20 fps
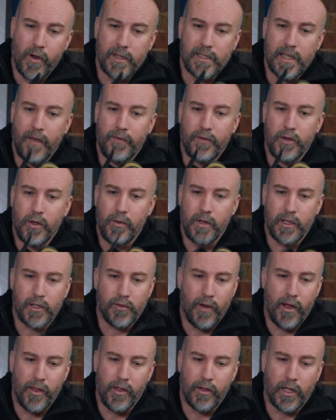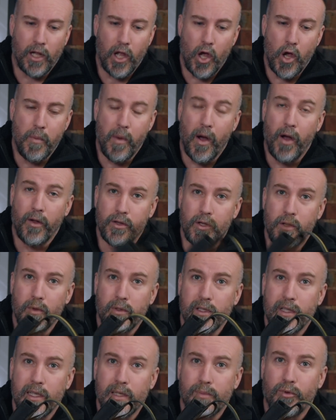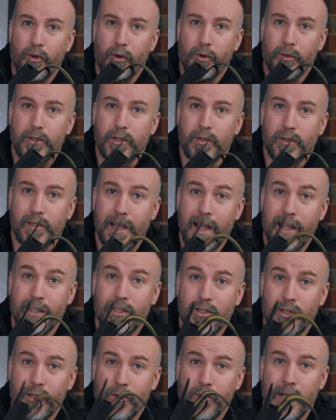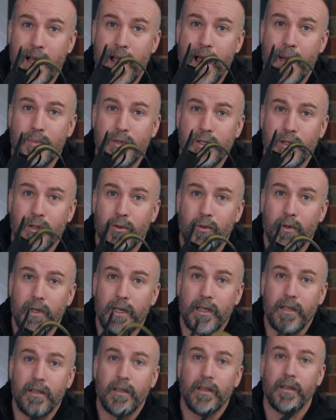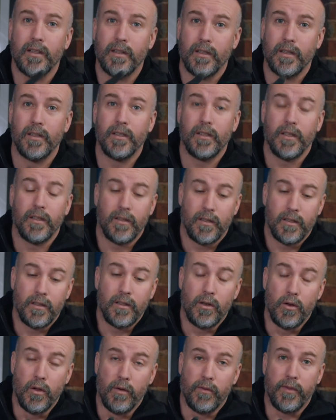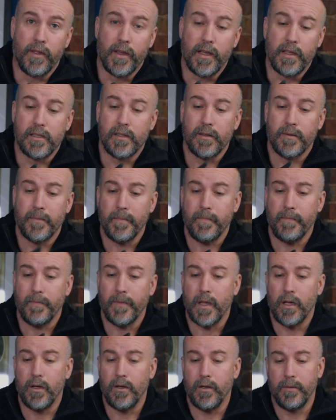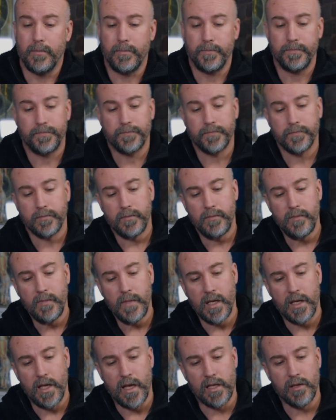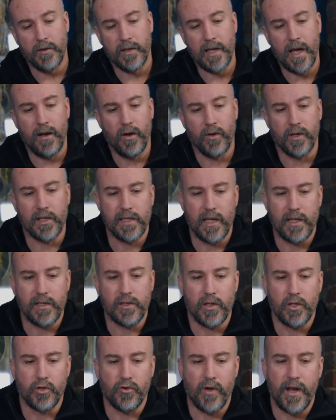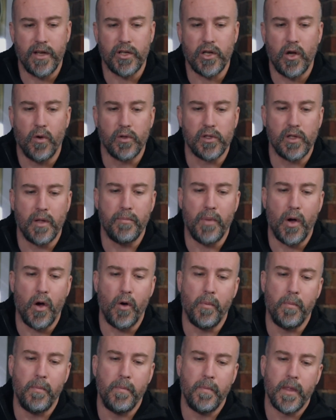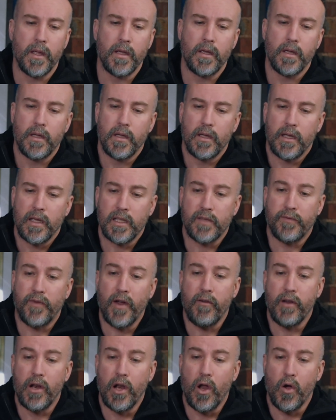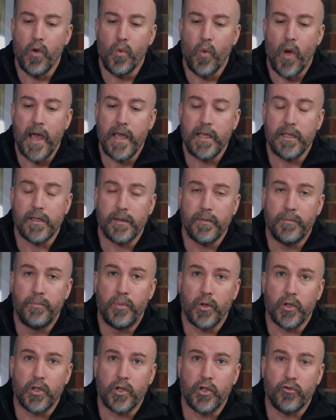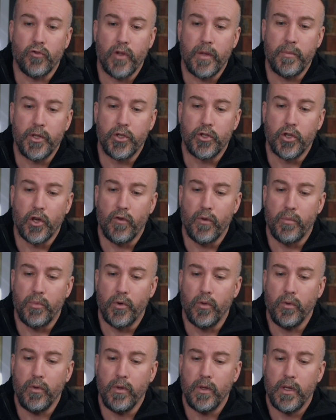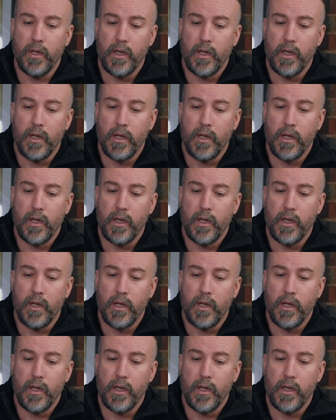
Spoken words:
SF units around the globe aren't using these products, because lads, you would absolutely love these. Yeah, so again, like I said, it's got the drainage holes at the bottom. It's very lightweight but extremely durable,